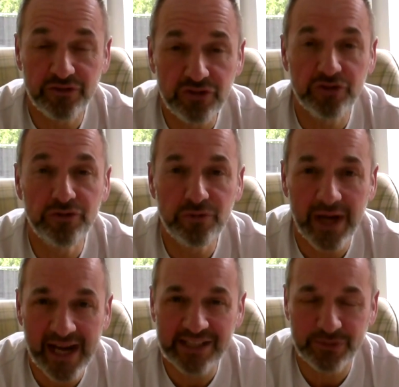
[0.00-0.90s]
two
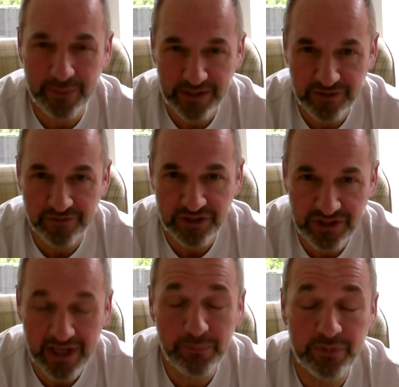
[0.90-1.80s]
aspects of a
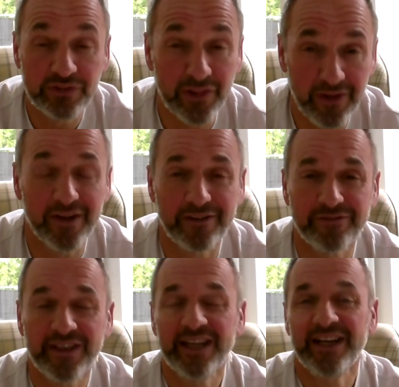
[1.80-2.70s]
shepherd's life